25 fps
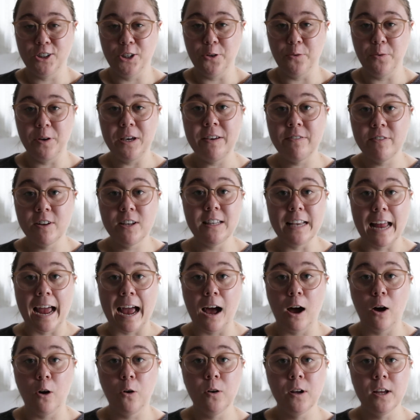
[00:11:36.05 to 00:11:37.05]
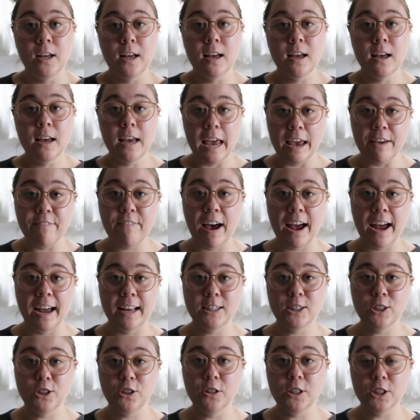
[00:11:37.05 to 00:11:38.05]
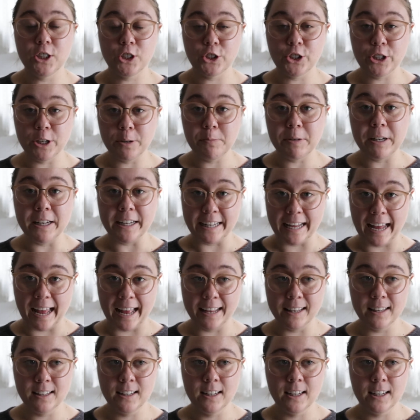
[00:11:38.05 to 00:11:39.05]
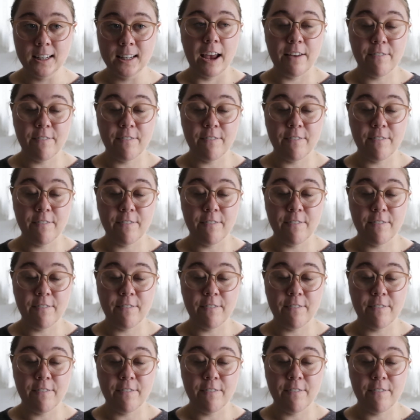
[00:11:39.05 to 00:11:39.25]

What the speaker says: Even now, if I had to do this treatment again,